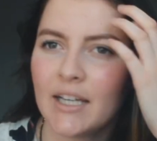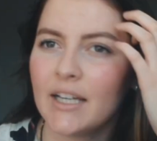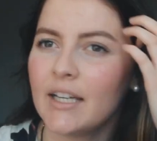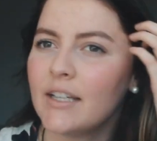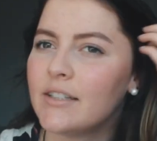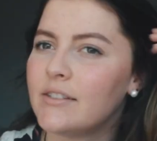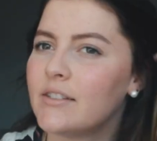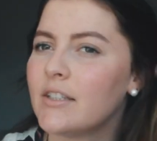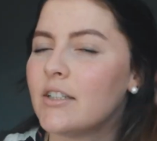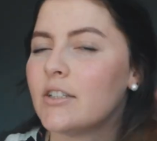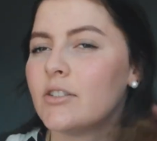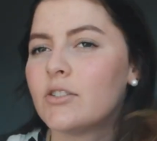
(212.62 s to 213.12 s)

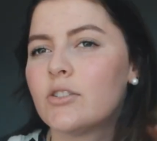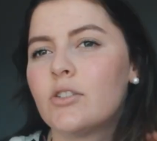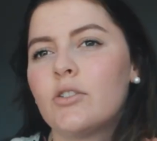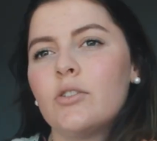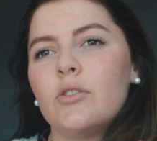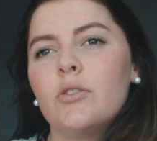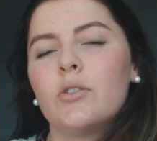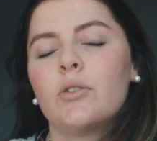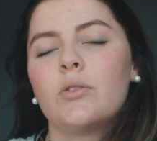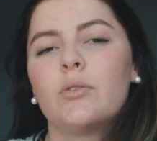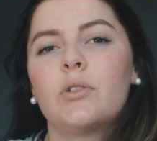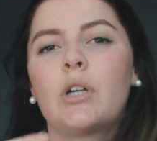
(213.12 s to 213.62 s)
Is it
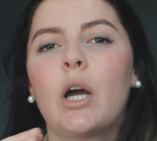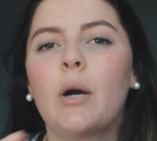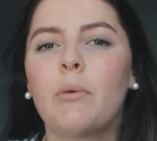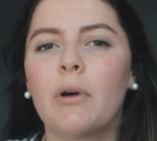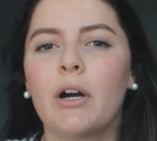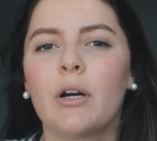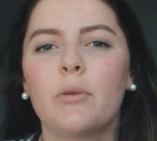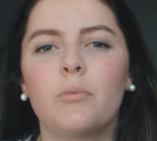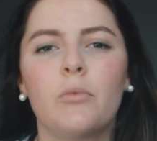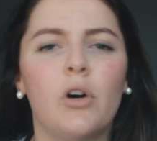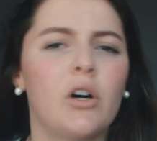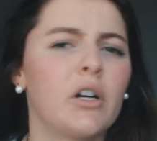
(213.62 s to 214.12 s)
to go
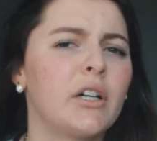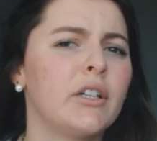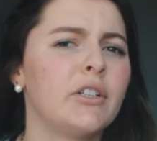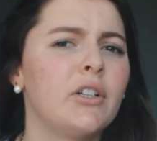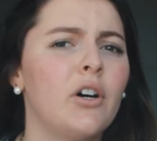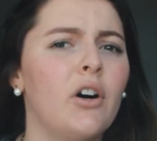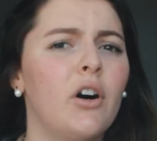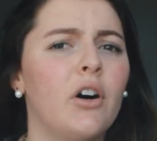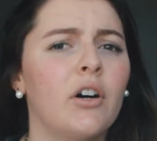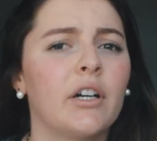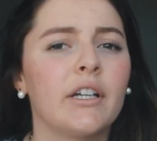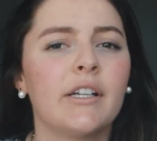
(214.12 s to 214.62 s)
out and walk a
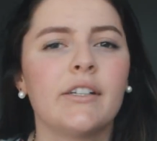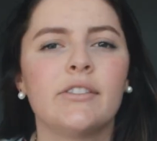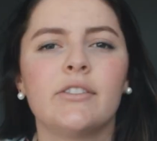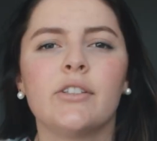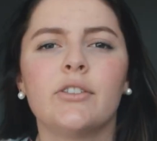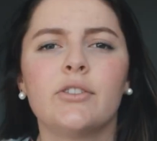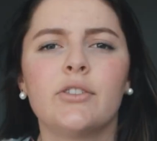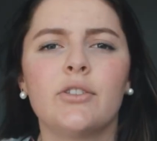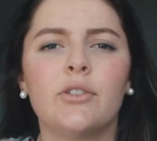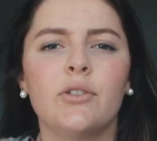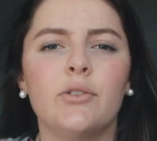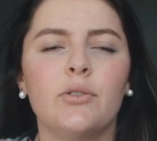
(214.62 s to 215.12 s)
dog? Is
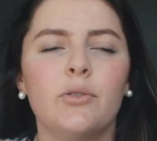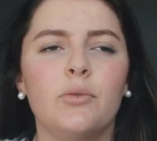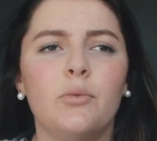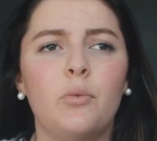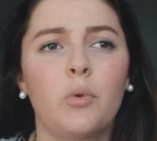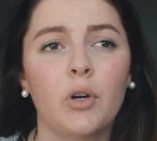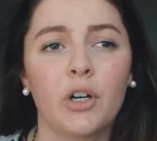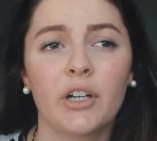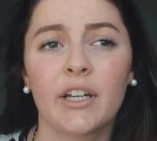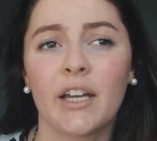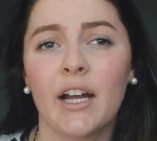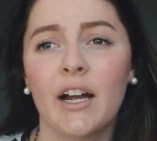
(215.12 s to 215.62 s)
it to
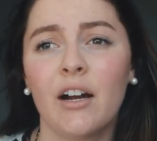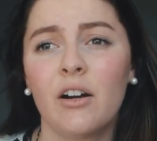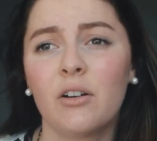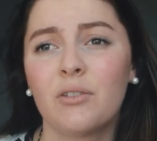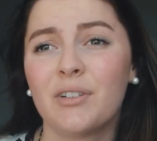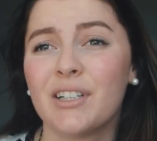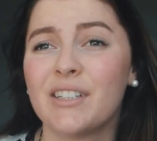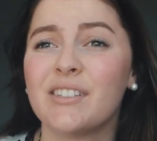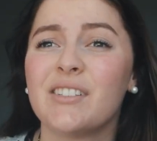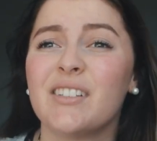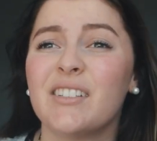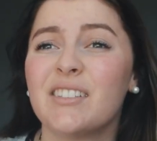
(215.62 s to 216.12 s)
work
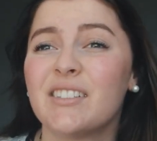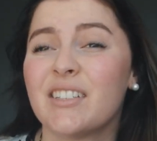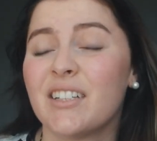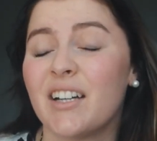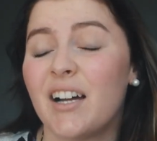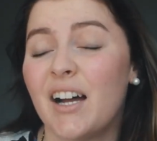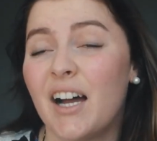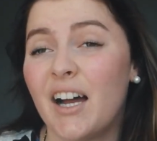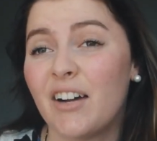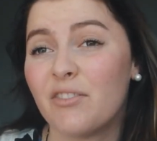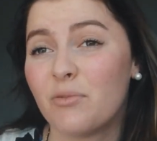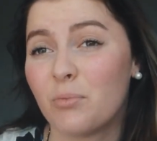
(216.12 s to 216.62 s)
out? Is it
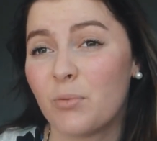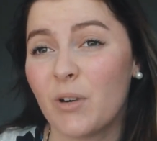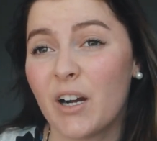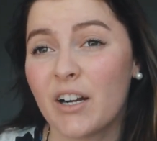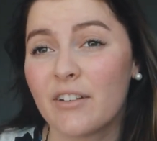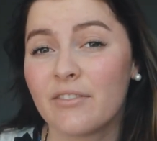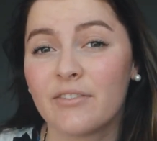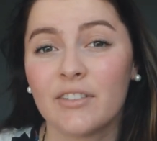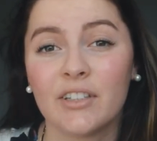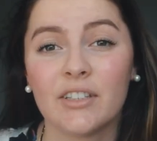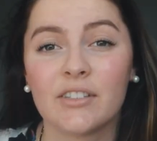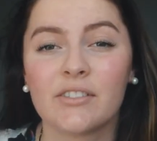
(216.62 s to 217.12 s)
to have
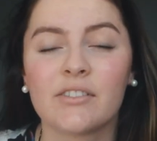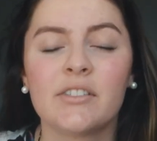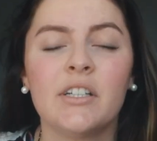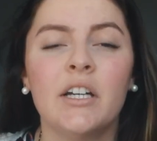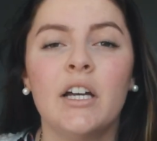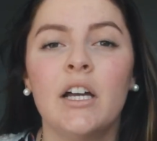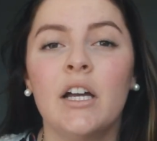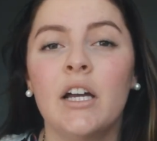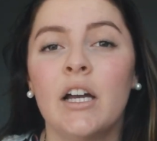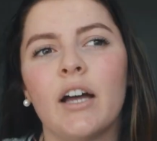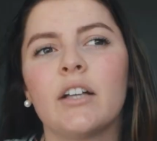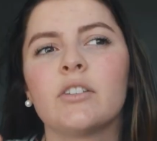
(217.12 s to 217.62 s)
breakfast?
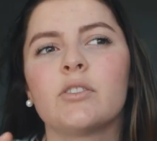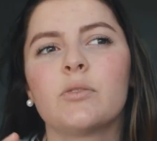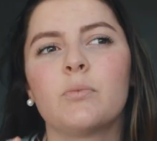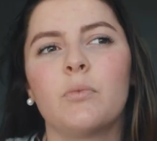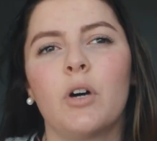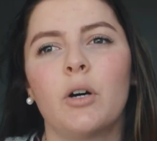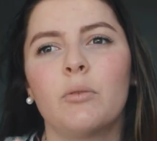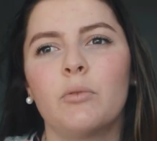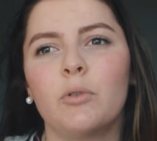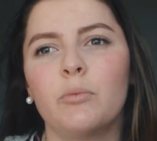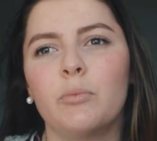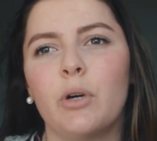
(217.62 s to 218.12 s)
That's
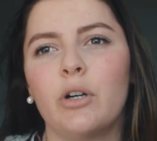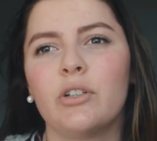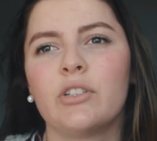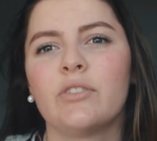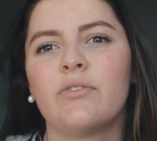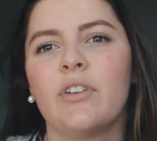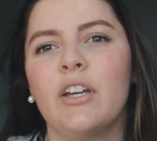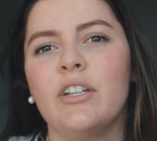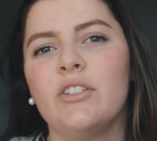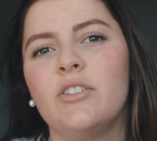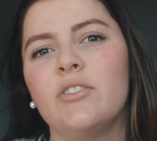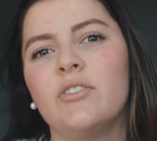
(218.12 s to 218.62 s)
what will
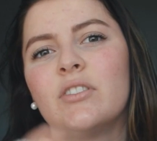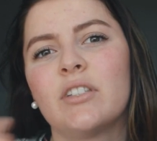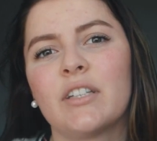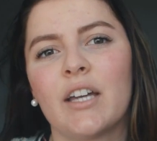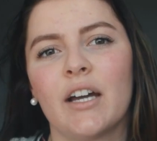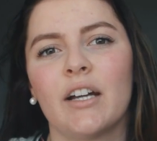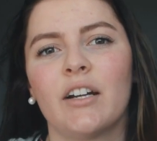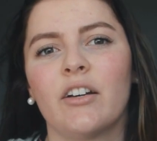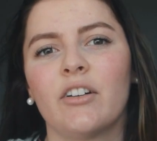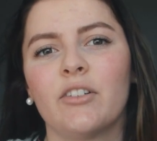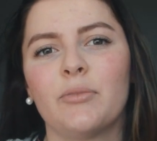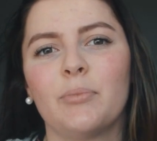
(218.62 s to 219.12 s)
motivate you to
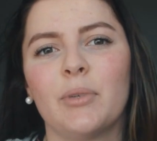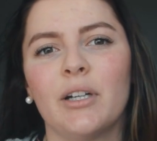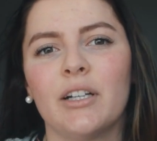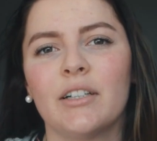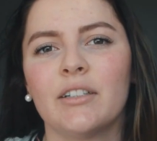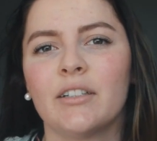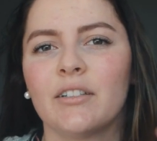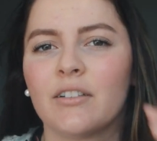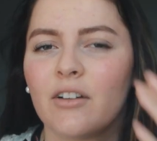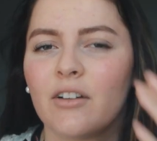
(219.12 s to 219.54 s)
get out of bed.